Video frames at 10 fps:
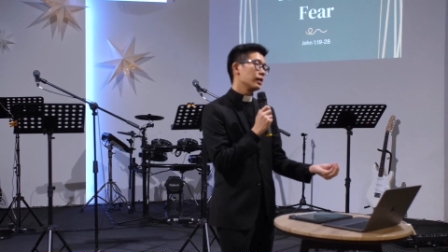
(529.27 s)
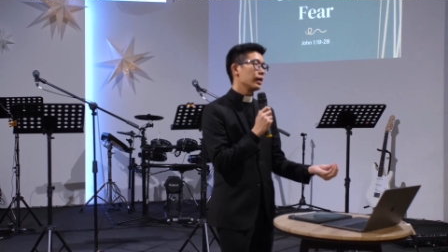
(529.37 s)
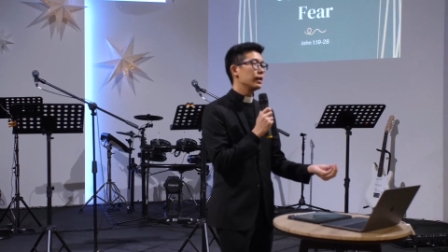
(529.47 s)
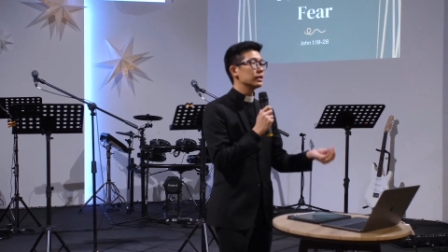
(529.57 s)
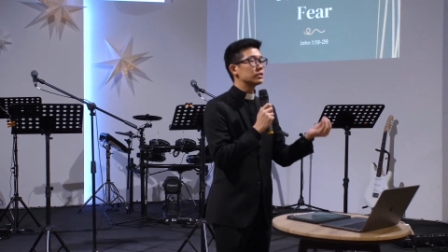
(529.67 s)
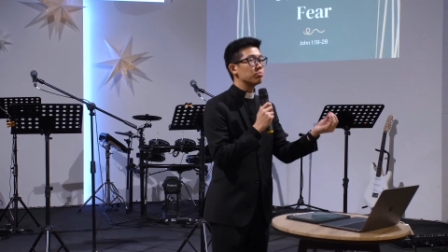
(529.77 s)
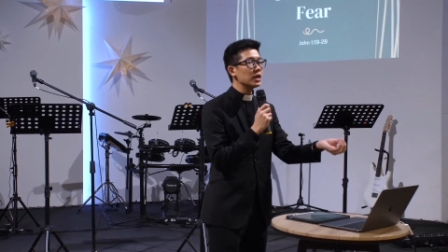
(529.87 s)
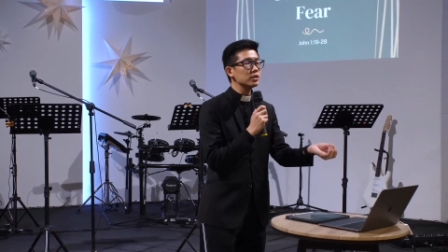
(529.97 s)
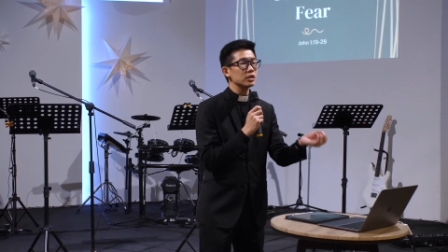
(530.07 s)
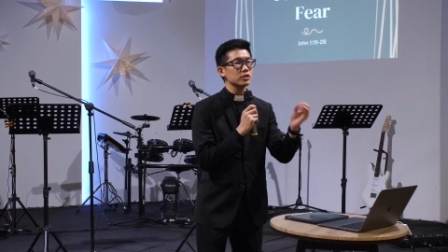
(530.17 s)
And as
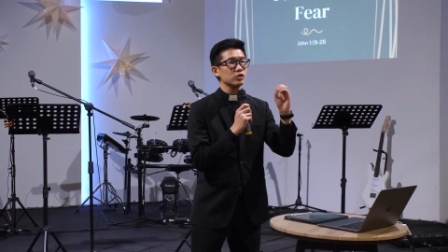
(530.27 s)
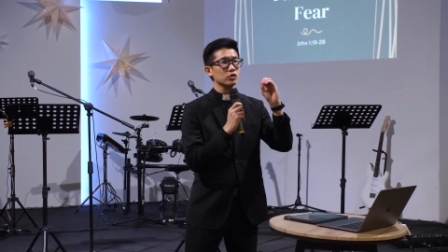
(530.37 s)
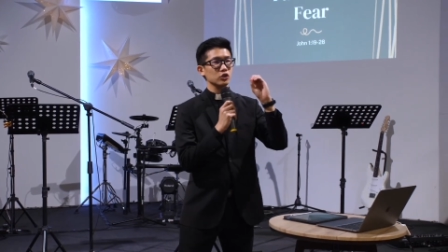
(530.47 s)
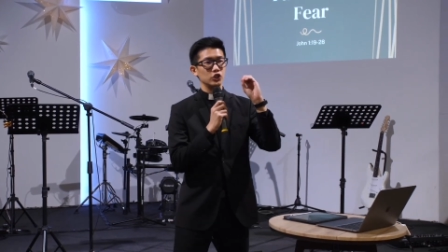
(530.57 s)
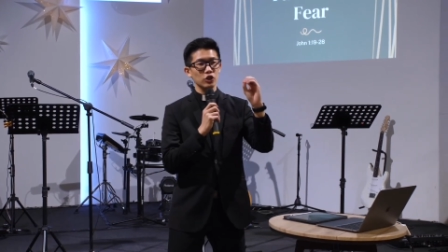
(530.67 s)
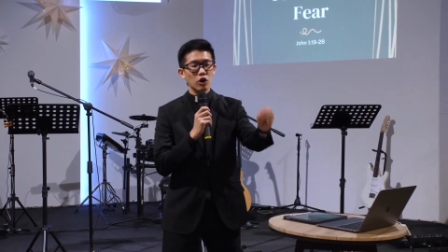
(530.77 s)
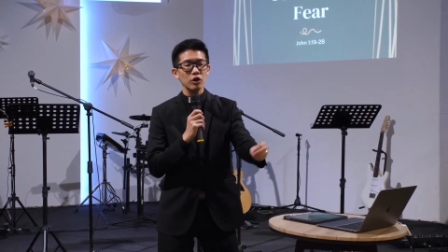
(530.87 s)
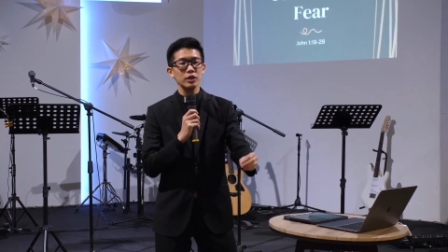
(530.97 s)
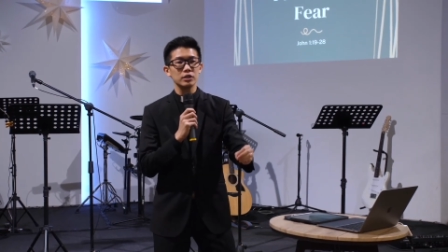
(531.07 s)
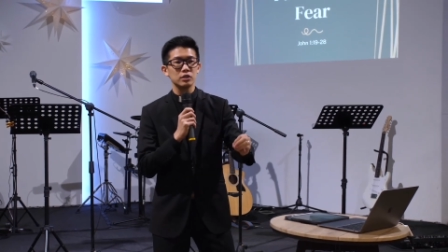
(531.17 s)
much as
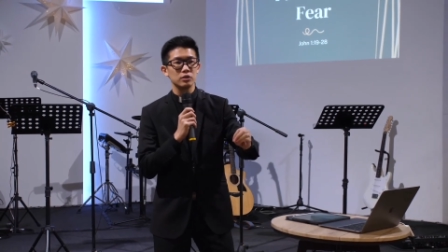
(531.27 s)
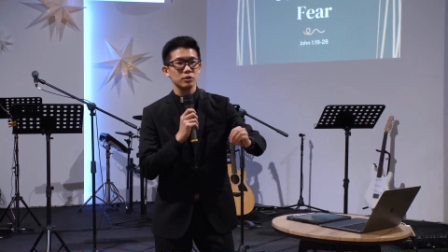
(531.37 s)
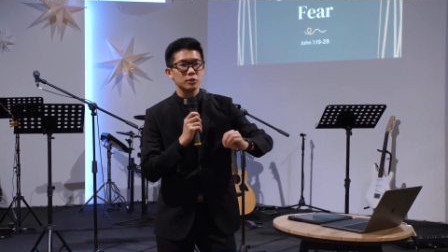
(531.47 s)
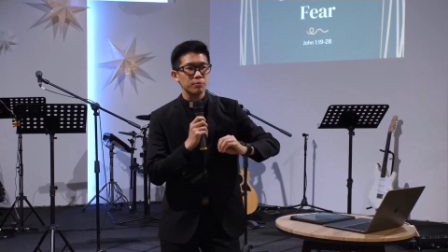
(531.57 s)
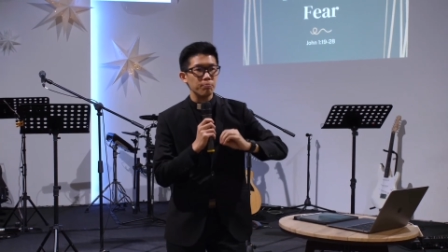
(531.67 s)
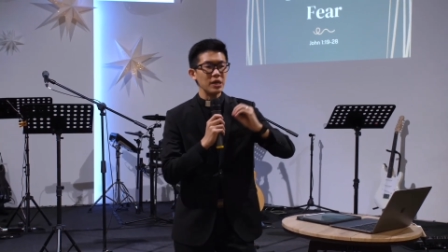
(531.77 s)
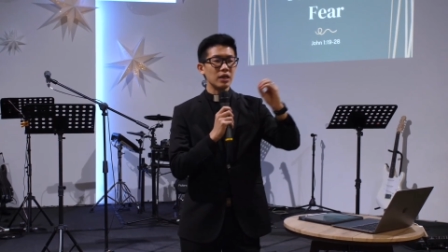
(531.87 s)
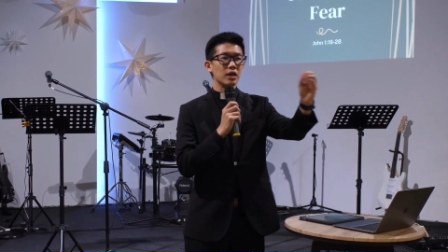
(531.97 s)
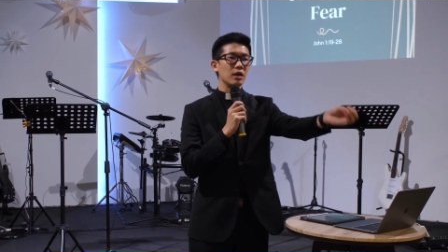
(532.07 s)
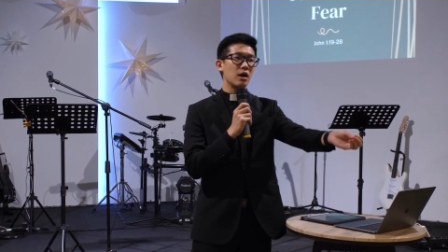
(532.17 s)
John is
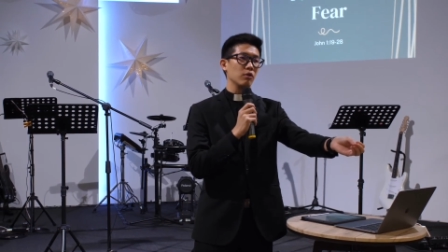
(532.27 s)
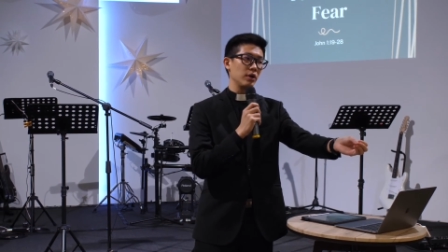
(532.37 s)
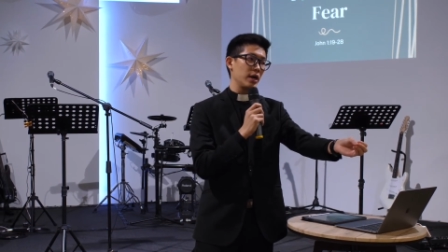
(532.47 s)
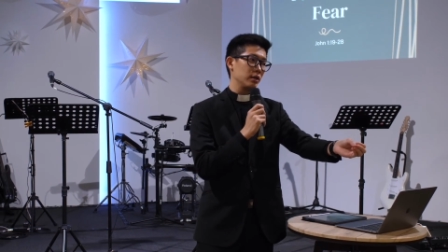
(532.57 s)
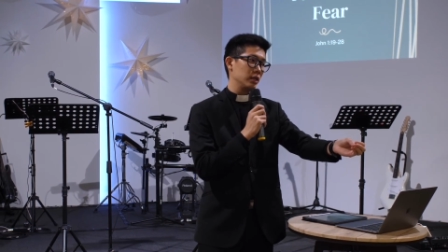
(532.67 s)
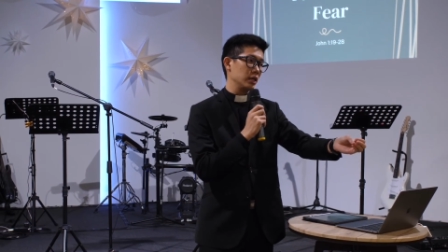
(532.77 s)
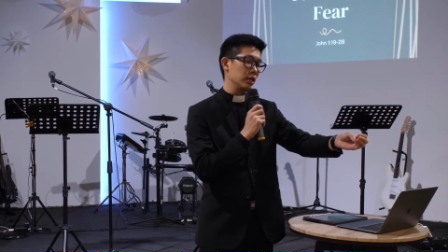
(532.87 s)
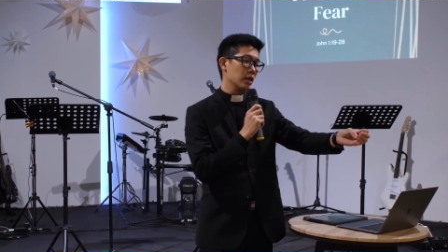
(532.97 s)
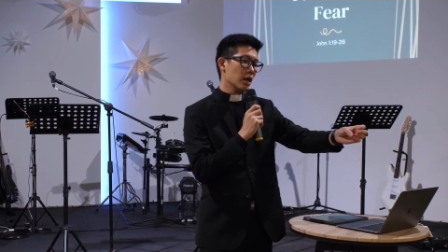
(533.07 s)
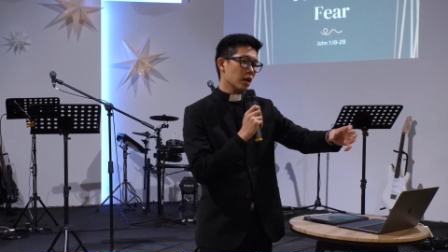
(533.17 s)
speaking out at
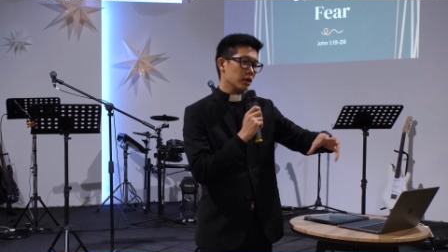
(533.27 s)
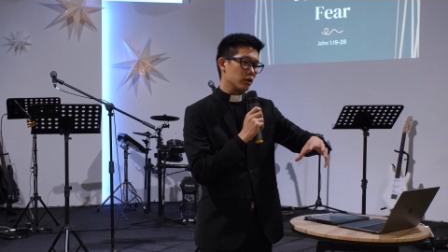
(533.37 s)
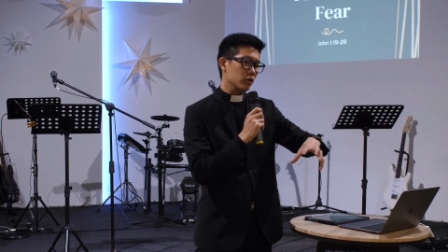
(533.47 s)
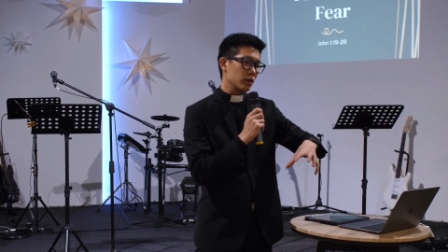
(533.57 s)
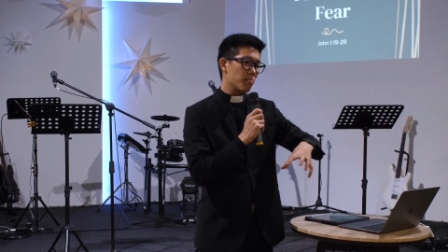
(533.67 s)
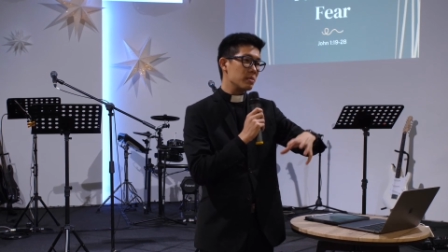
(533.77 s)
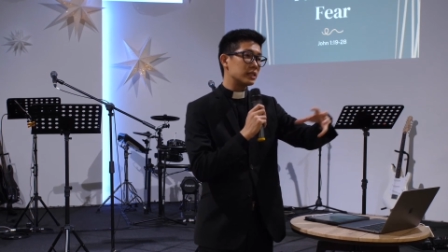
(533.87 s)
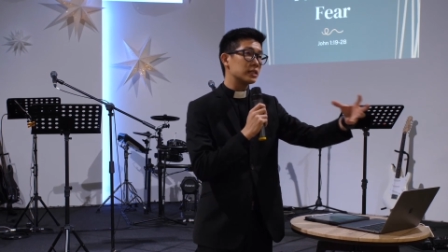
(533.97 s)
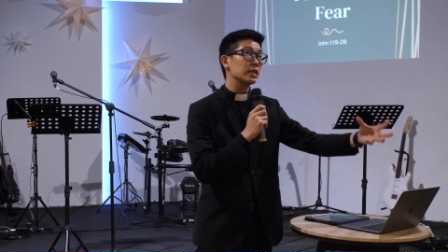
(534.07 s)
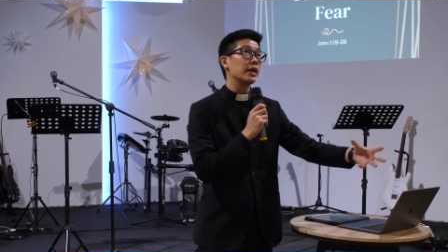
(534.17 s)
the, you know, the
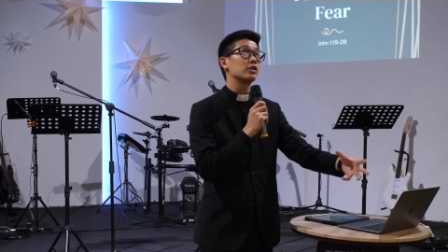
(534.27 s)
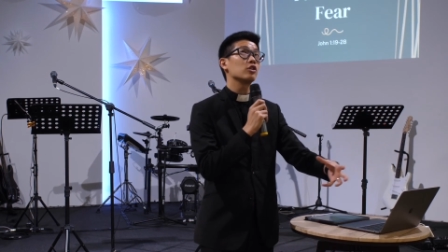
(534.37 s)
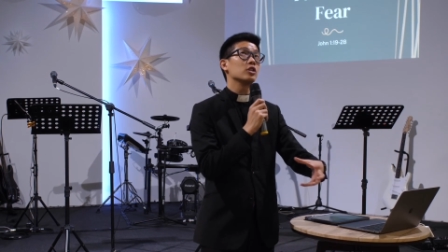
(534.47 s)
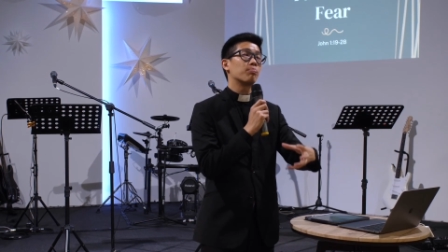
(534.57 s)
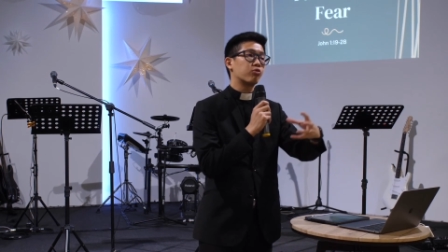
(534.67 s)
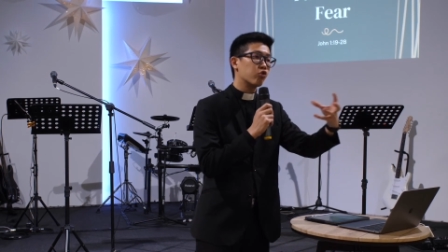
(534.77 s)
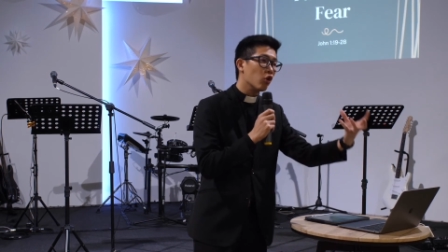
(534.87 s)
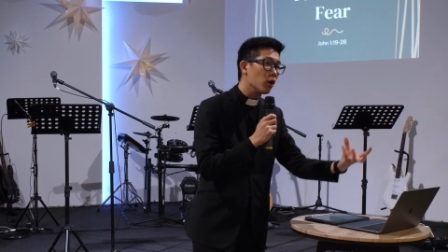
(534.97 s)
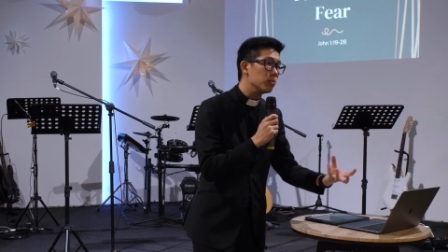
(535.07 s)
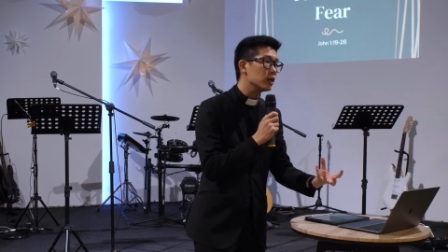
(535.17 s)
mistakes or the
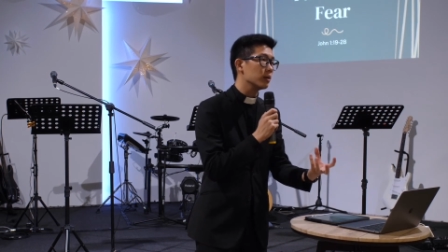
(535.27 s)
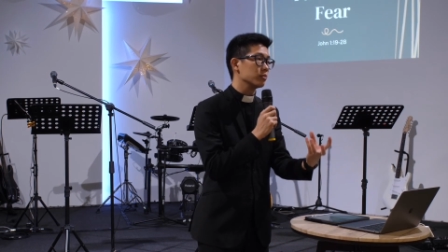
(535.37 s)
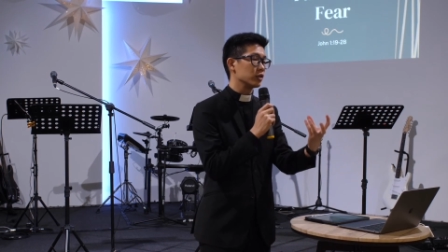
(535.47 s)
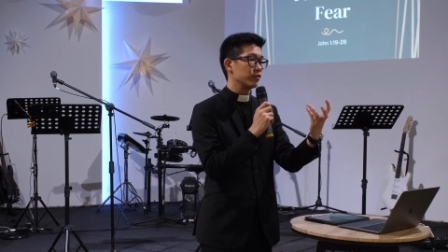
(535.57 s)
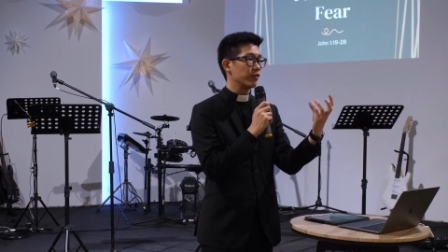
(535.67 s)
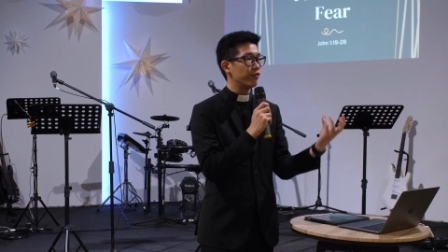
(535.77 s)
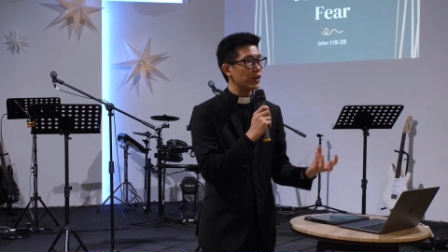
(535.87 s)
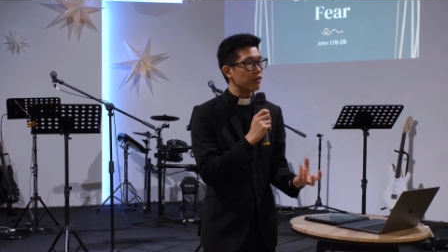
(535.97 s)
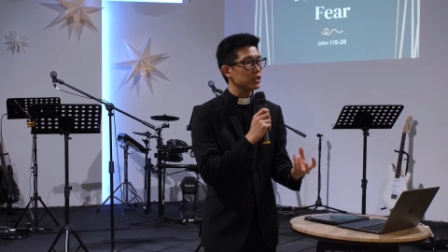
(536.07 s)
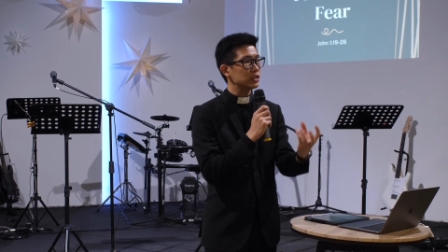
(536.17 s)
problems of the
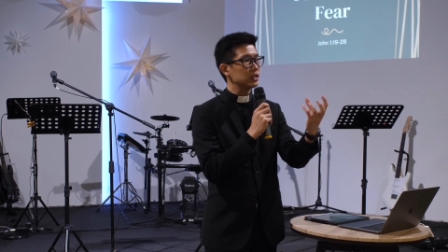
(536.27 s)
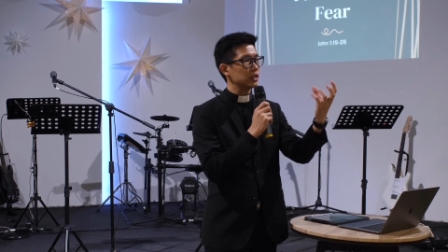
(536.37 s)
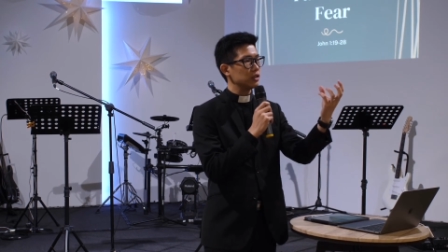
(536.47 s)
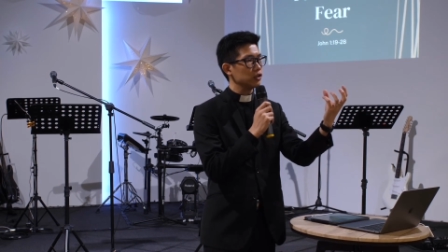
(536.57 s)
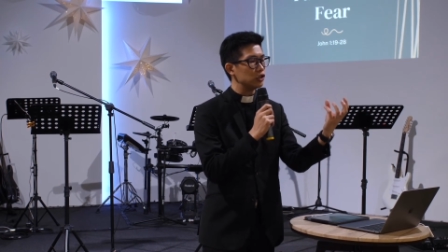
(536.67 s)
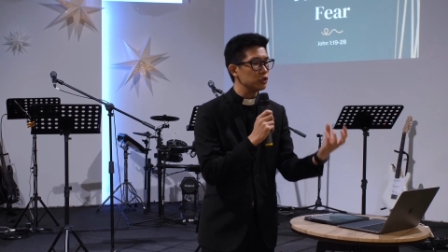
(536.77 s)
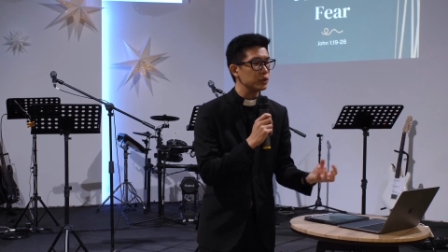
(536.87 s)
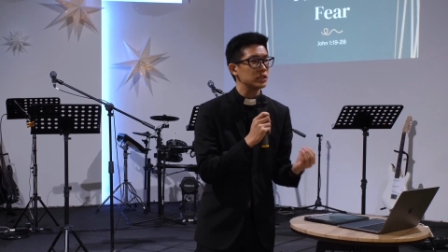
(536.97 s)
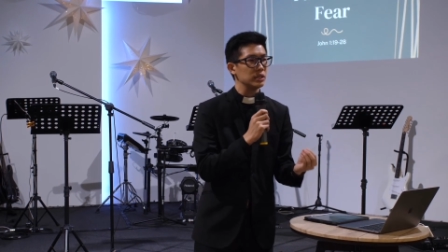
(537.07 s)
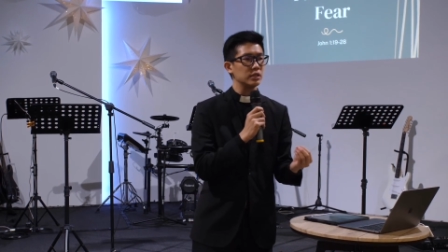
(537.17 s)
Pharisees and the
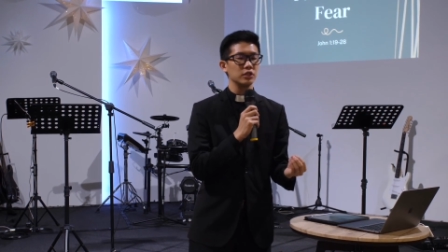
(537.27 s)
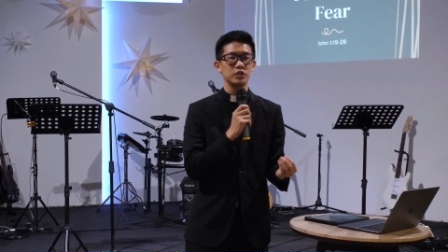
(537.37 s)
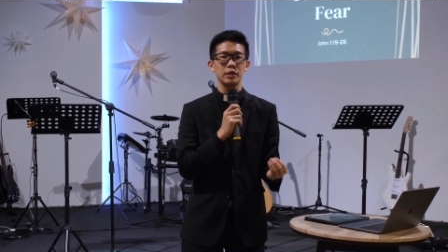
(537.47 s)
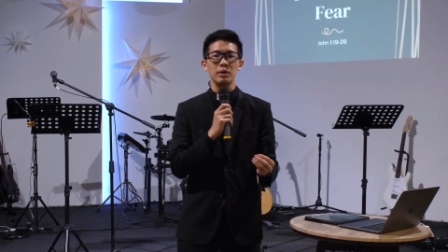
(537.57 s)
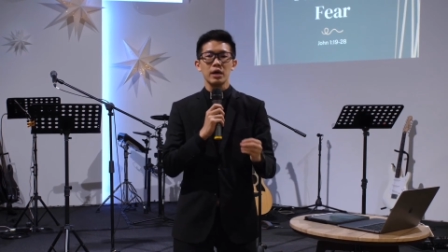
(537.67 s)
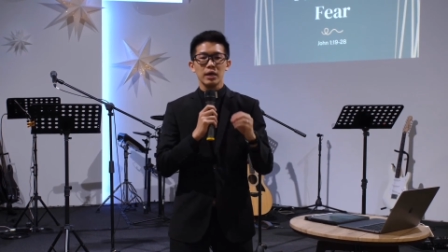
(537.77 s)
Jewish leadership,